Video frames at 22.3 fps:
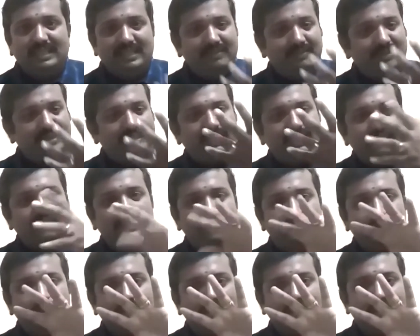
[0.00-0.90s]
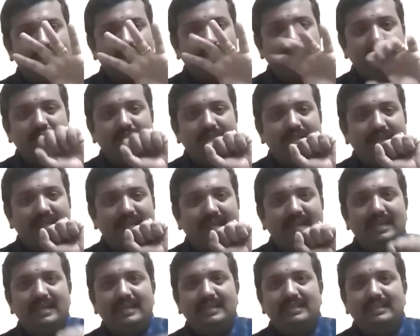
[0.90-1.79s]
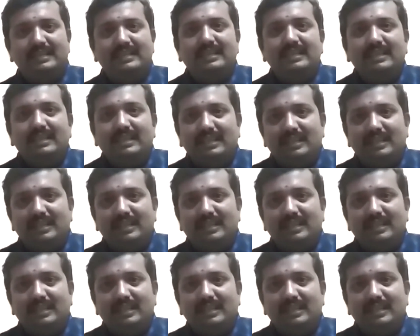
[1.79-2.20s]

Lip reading: Everything that you see in your hand,